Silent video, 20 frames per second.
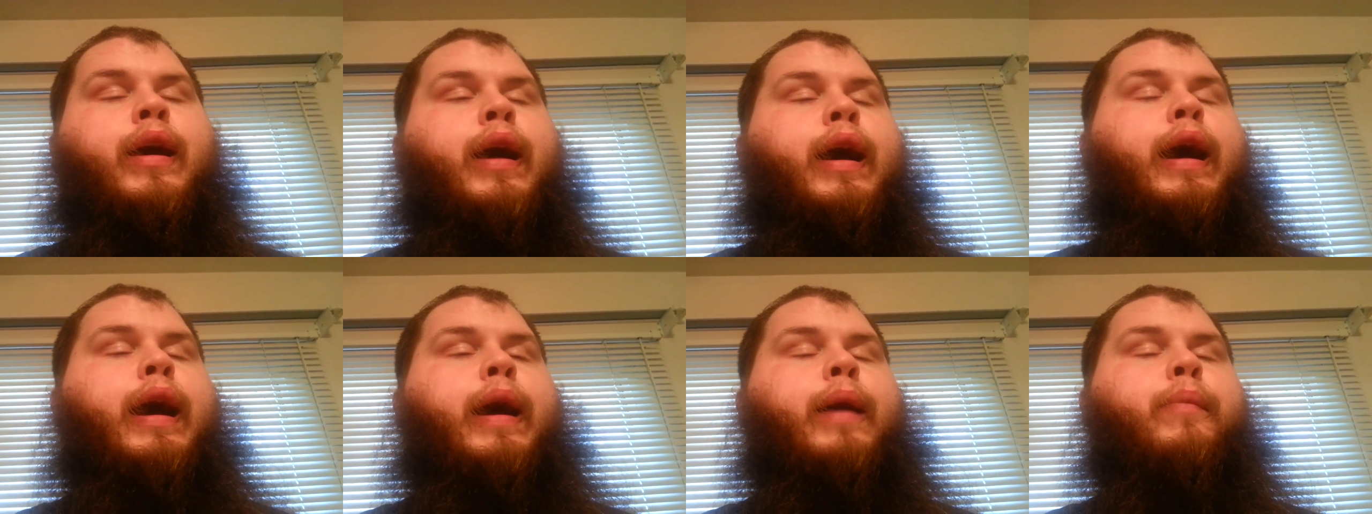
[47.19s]

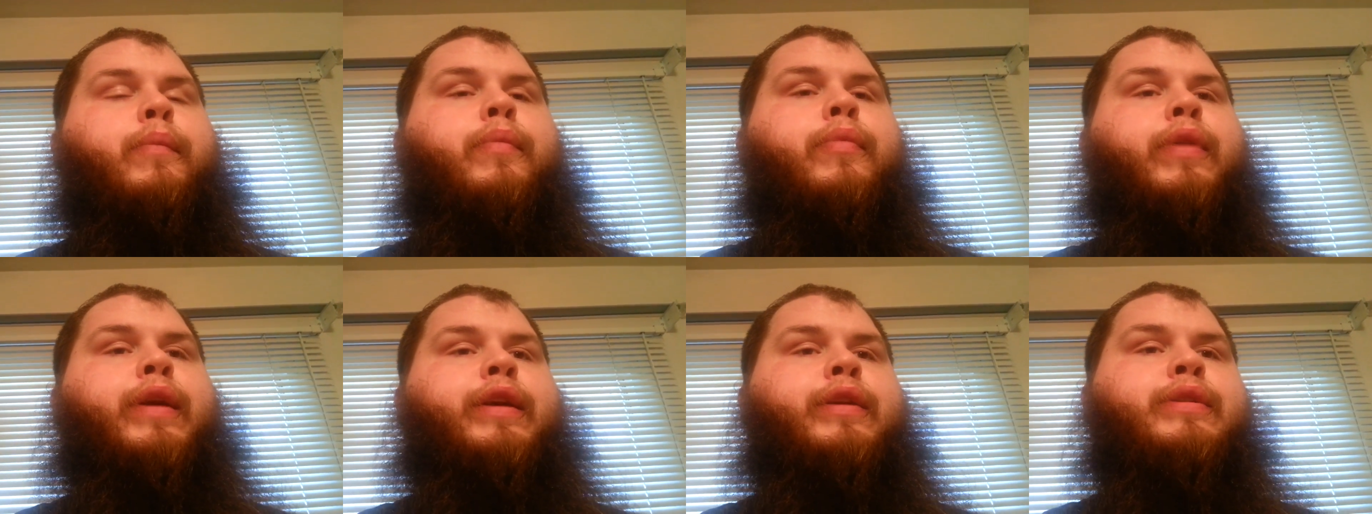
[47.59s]
Uh,
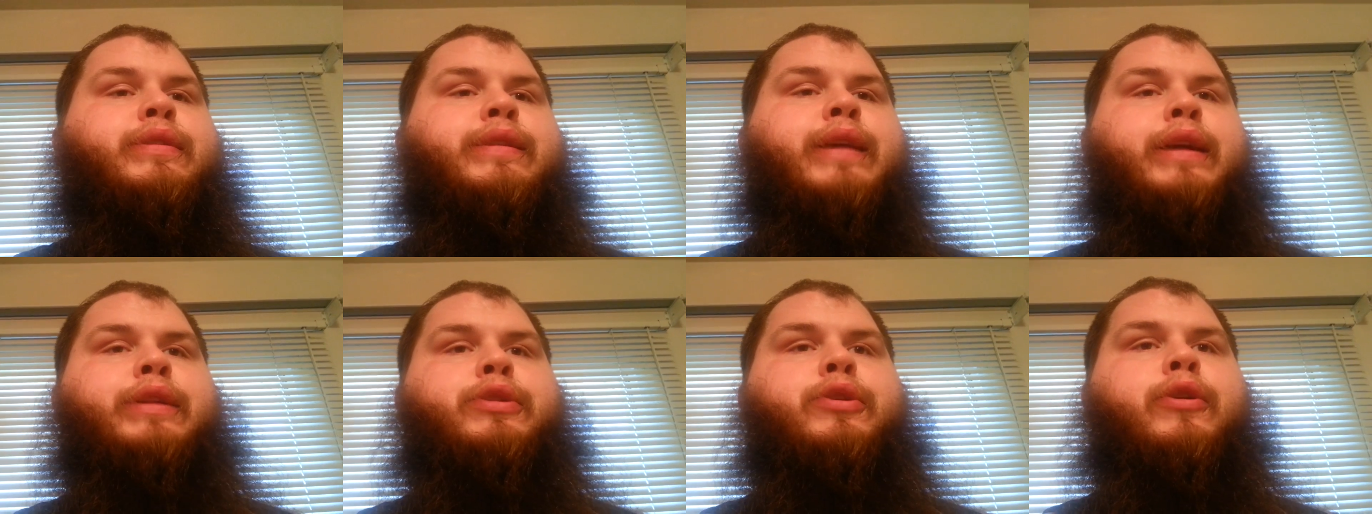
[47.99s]
they use
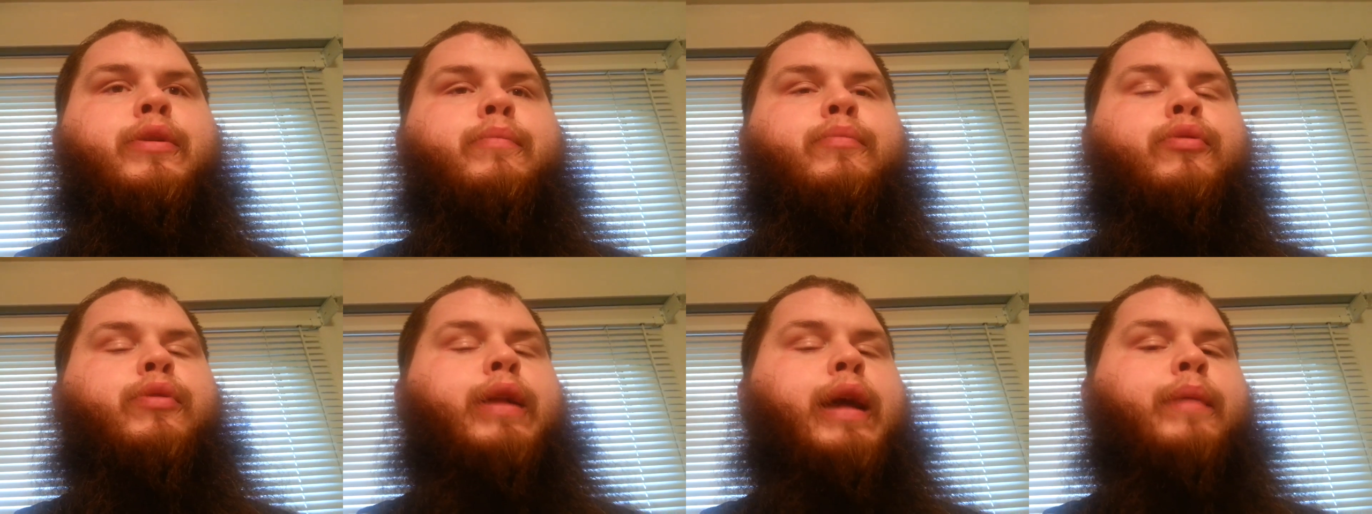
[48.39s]
that
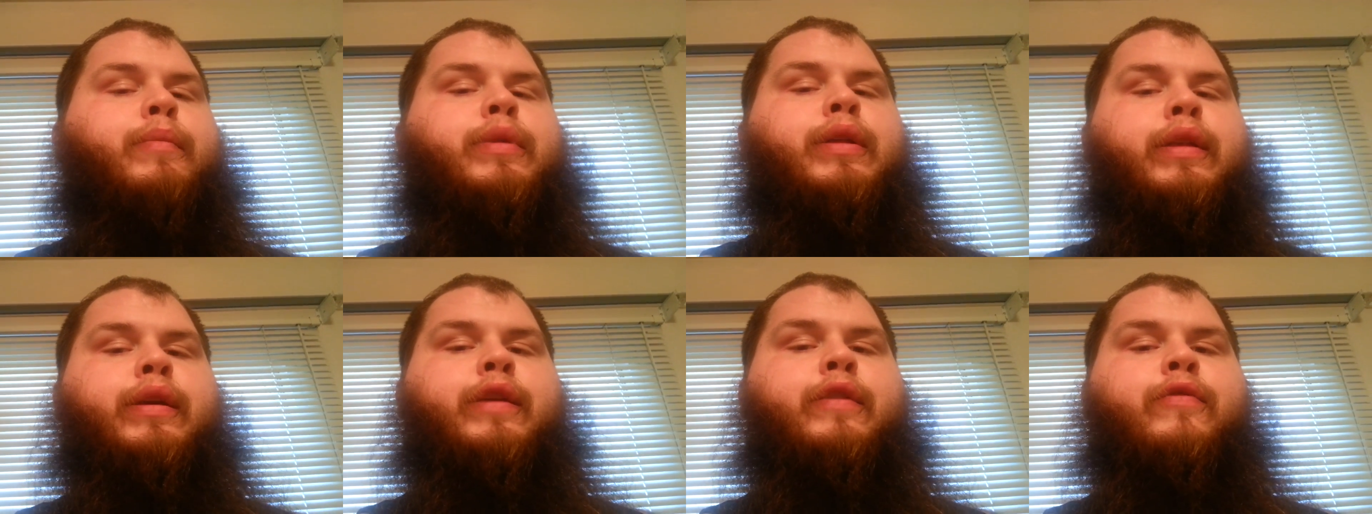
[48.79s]
term
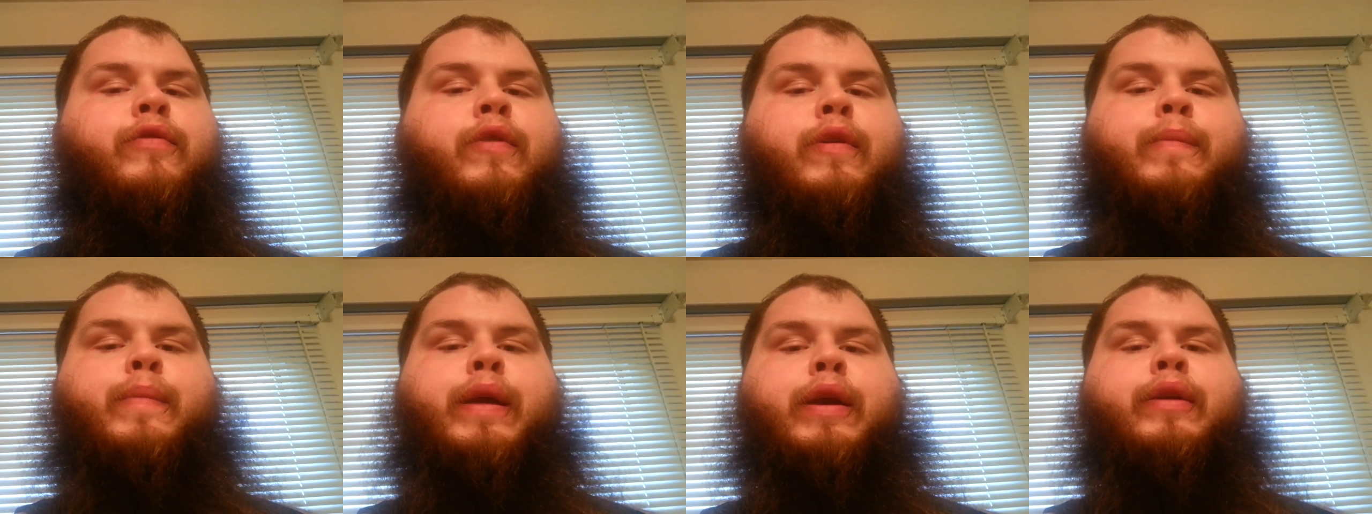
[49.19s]
predominantly
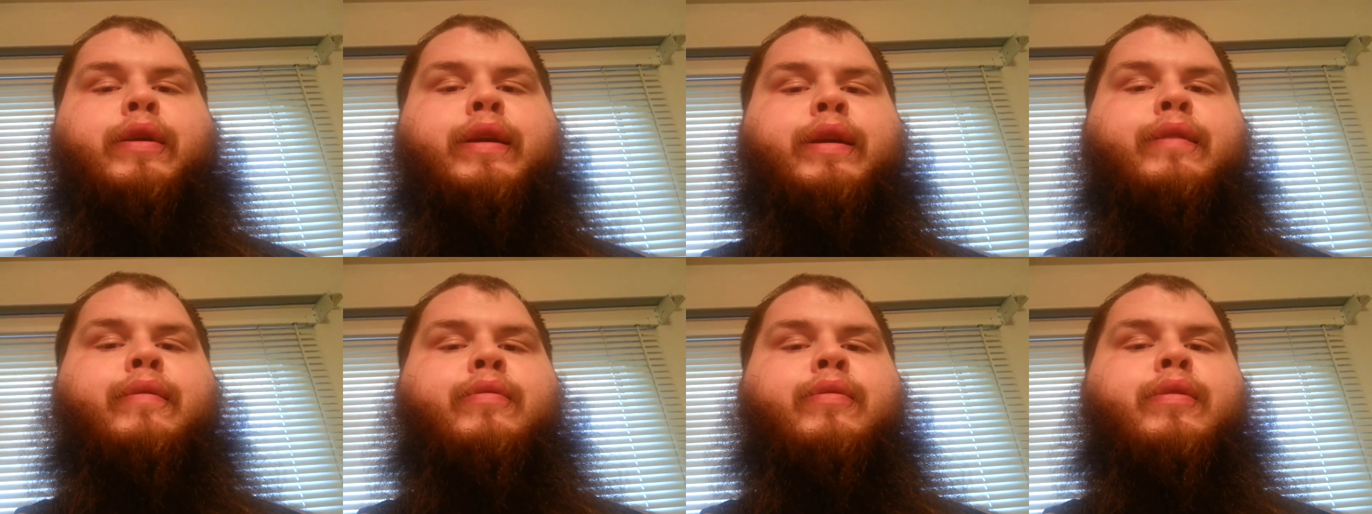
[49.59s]
for
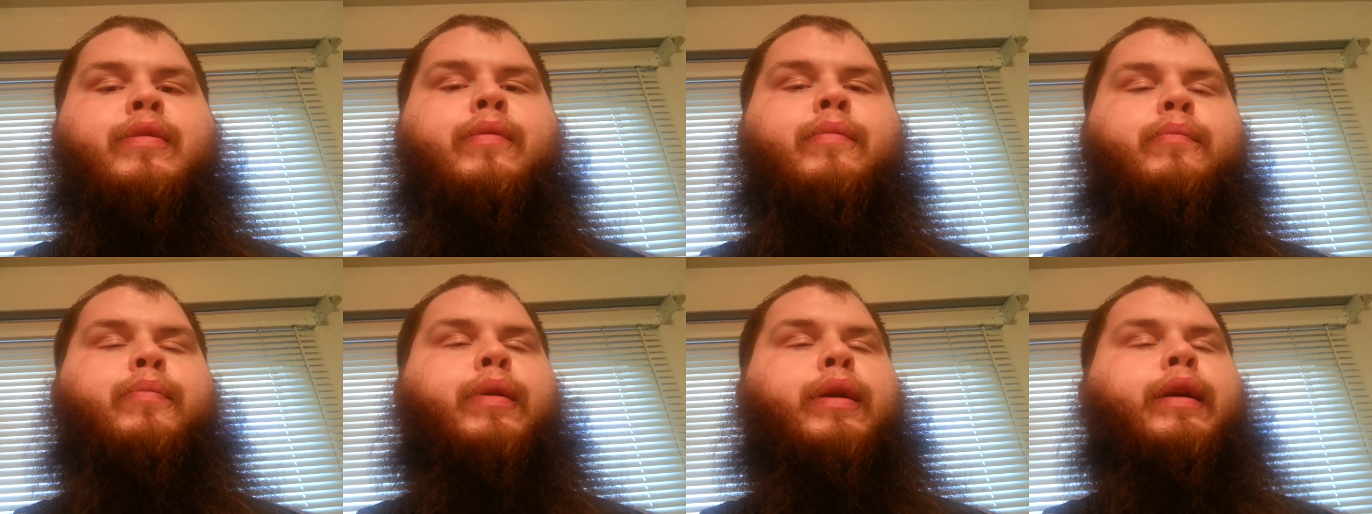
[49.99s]
Americans,
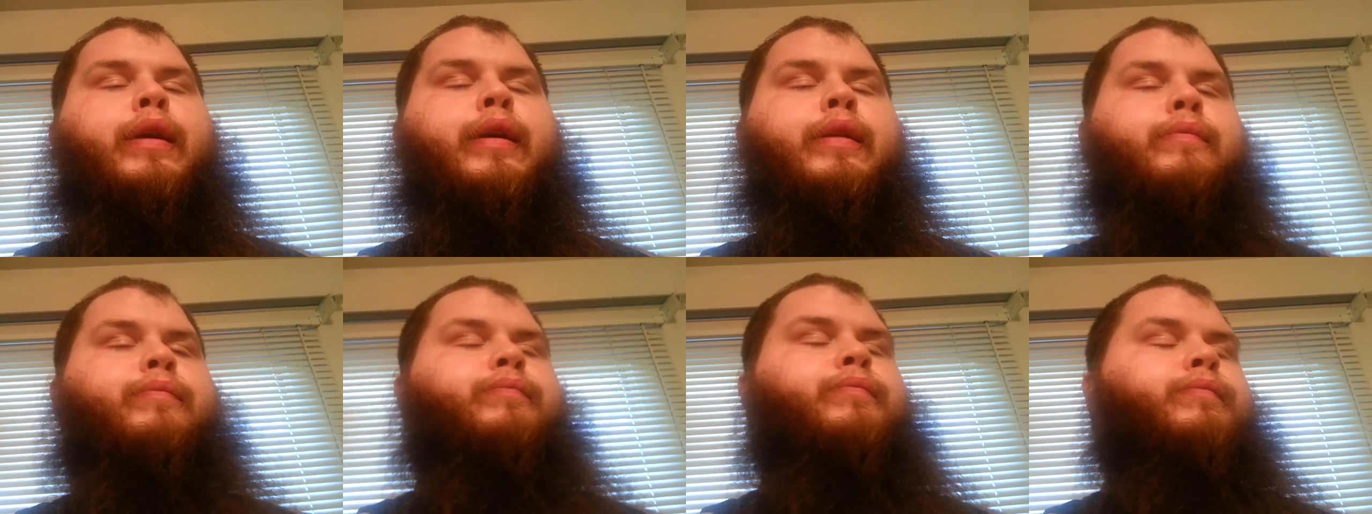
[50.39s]

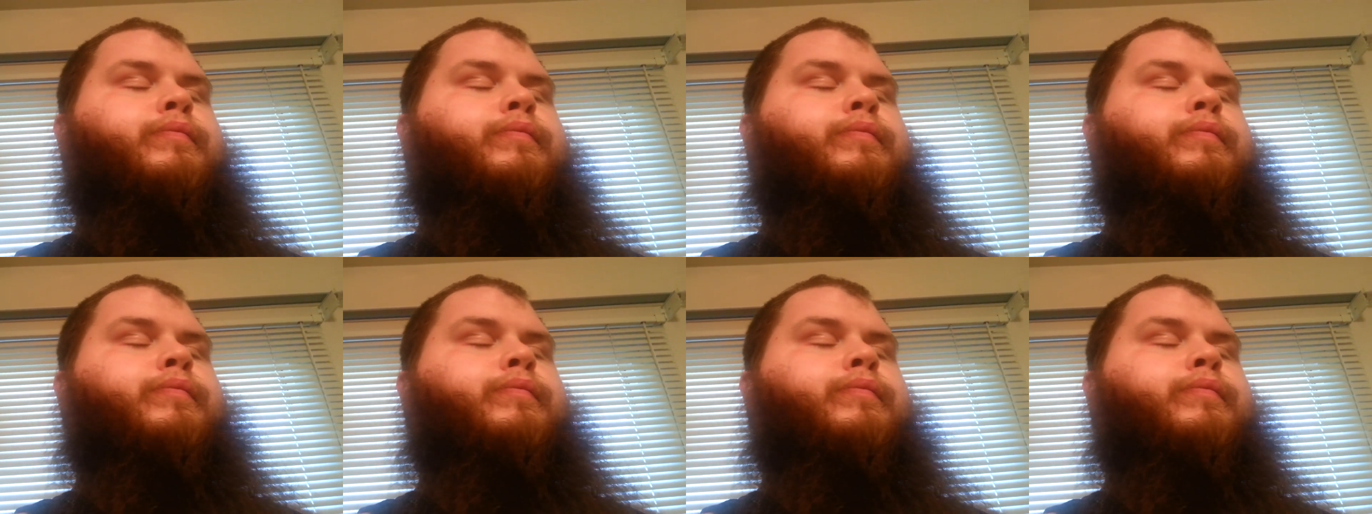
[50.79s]
but